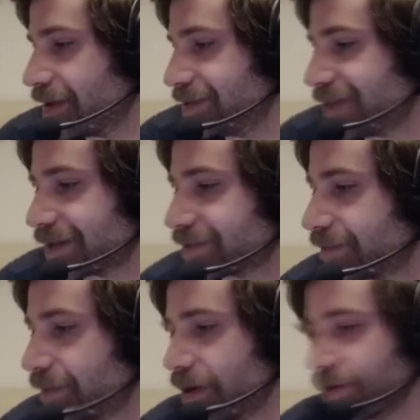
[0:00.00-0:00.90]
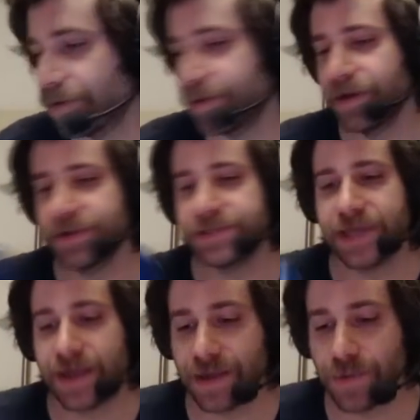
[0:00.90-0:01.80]
He texted me earlier
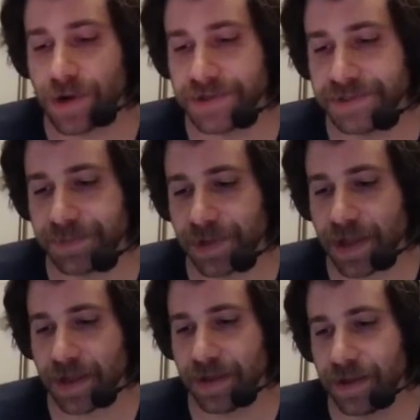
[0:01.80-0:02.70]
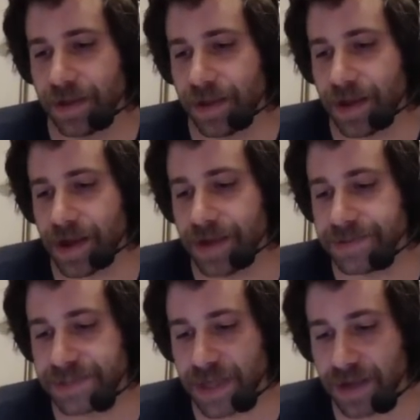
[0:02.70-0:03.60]
saying he wanted to play and
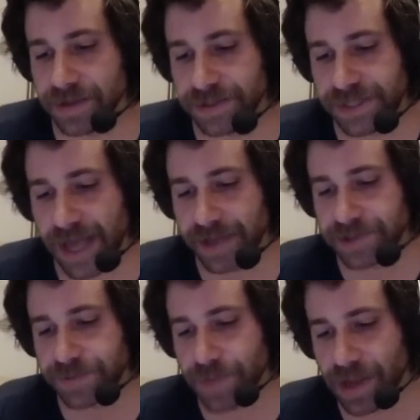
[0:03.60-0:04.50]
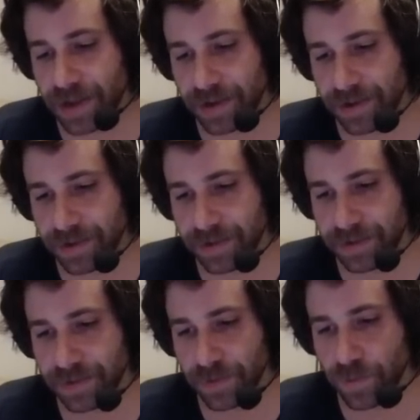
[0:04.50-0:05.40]
said, Text me
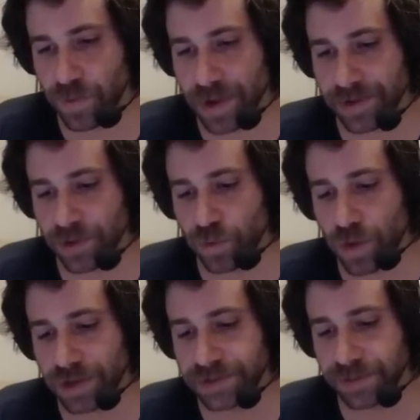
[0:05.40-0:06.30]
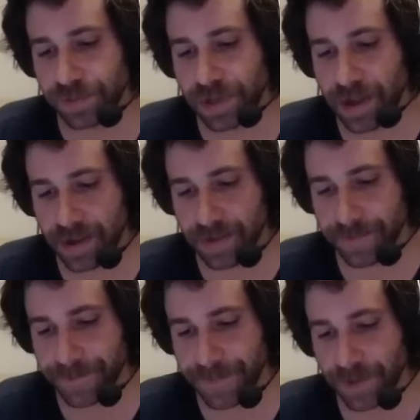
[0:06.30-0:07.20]
when you want to play
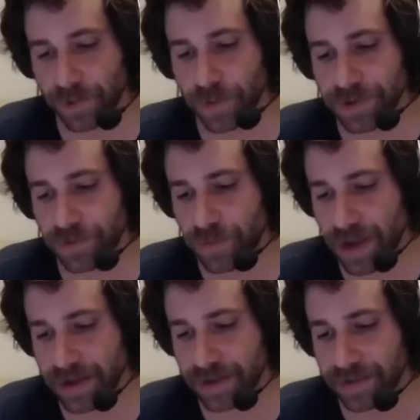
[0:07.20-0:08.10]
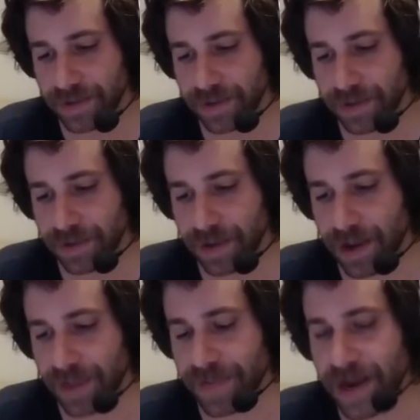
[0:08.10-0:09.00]
or when you're ready. Does your wife know?
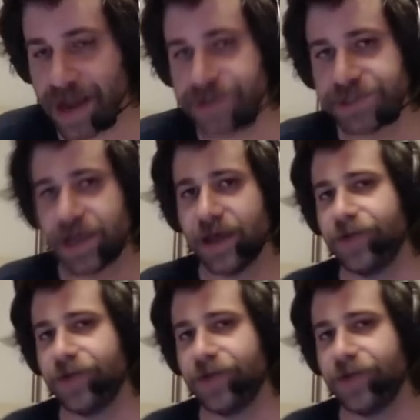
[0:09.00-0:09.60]
And then I said,